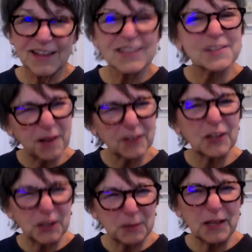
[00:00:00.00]
It smelled a
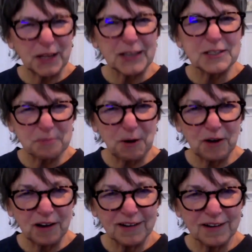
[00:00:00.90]
little bit like
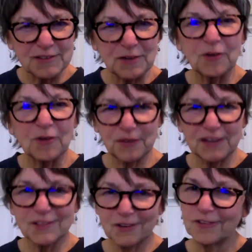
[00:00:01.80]
smoke. So we
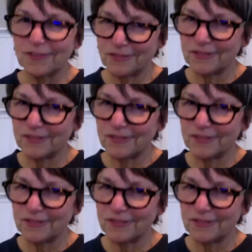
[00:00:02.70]
sort of